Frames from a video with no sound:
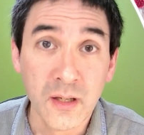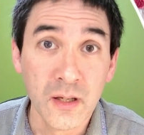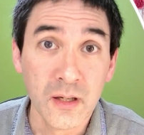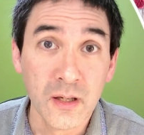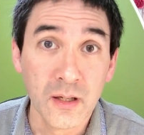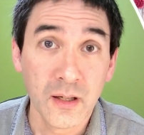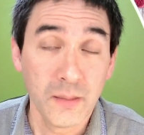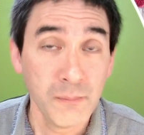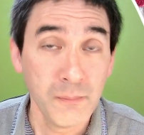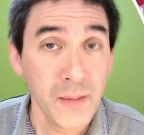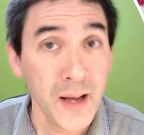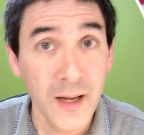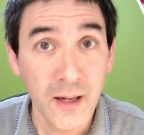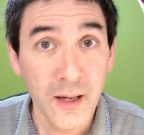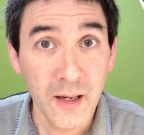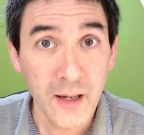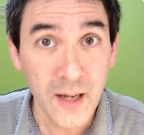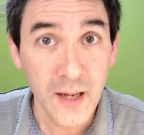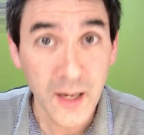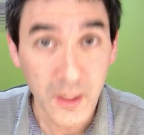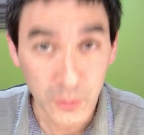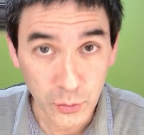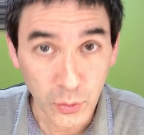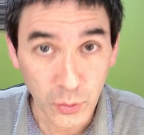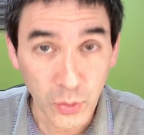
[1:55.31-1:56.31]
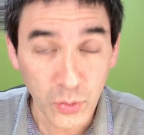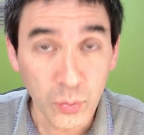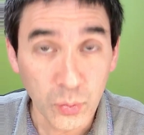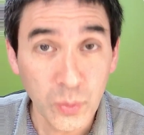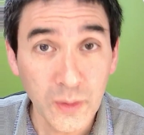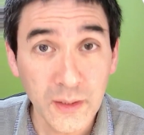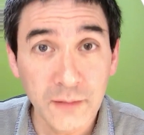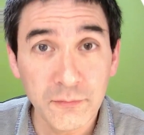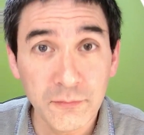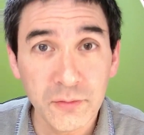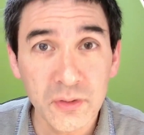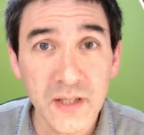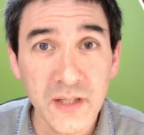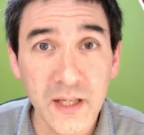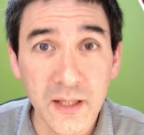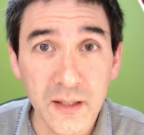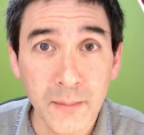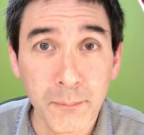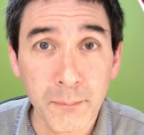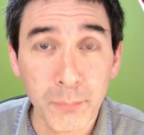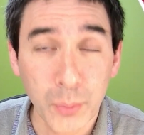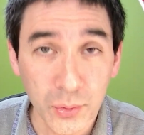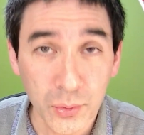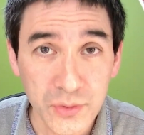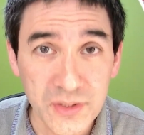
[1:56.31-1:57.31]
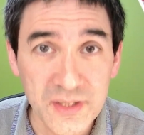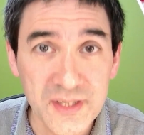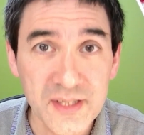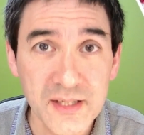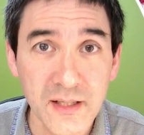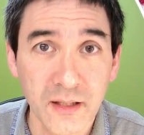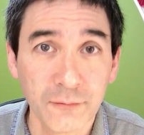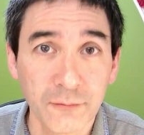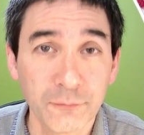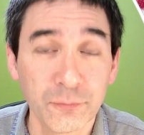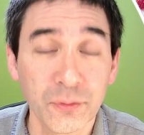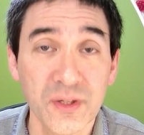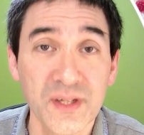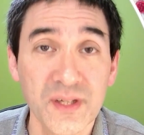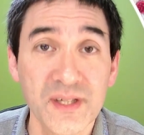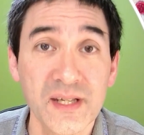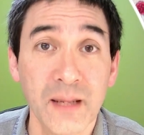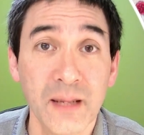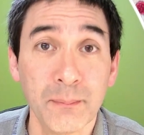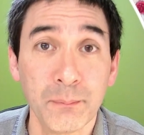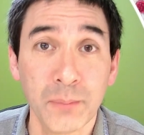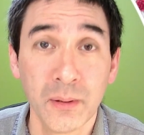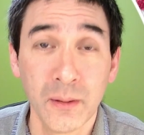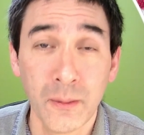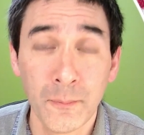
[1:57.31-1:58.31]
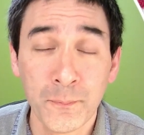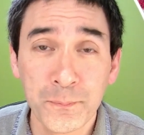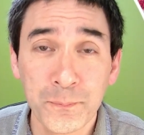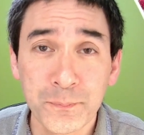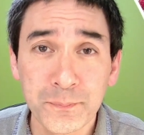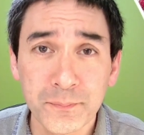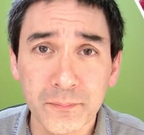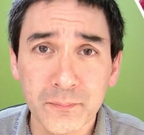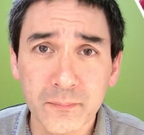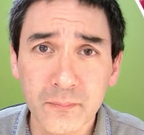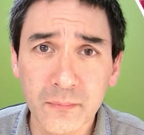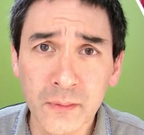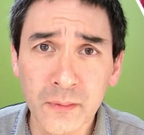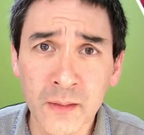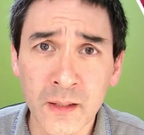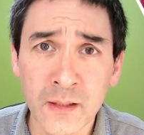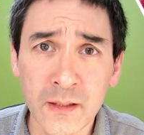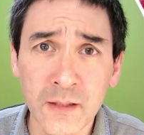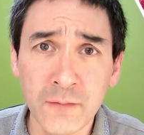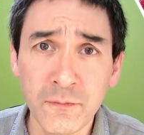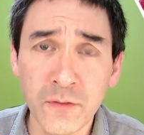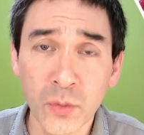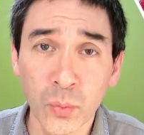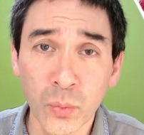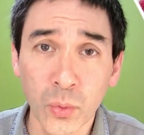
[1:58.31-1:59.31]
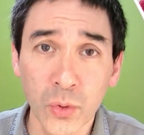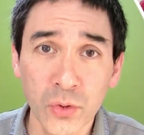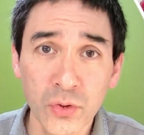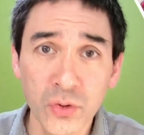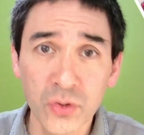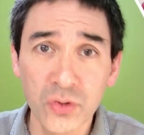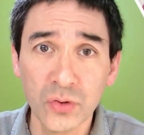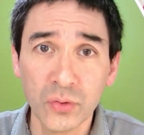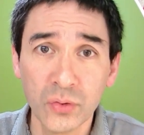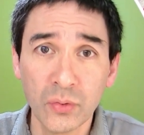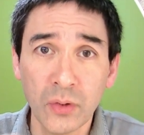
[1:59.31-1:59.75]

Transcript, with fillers: Um, how, how long? Well, if you take a body cell, for example, and if you were to